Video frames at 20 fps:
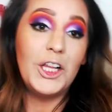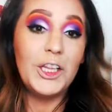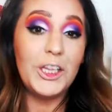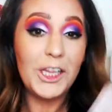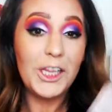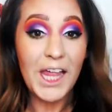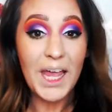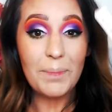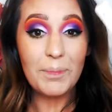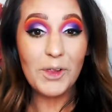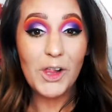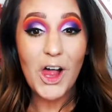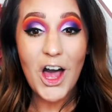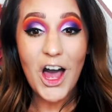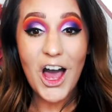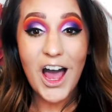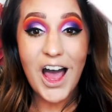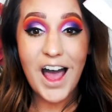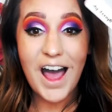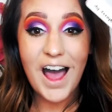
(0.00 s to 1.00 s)
Lip
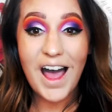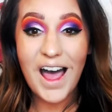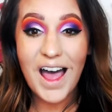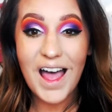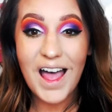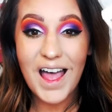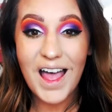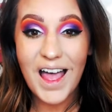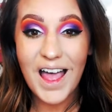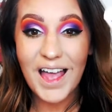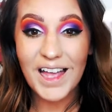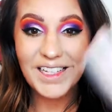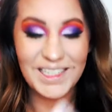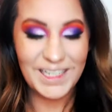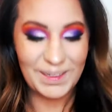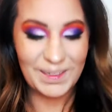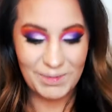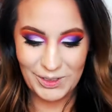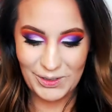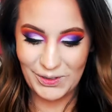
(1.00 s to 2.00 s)
gloss.
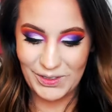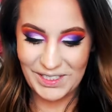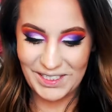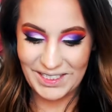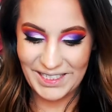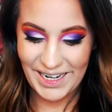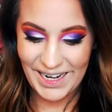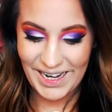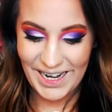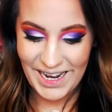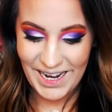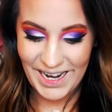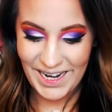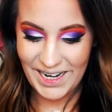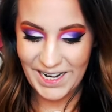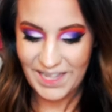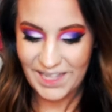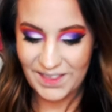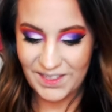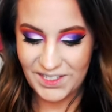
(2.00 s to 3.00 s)
I'm so
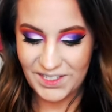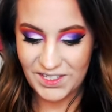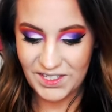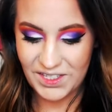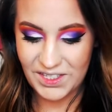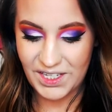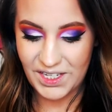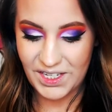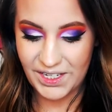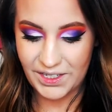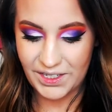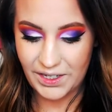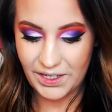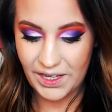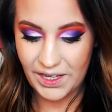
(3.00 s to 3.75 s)
excited. This is the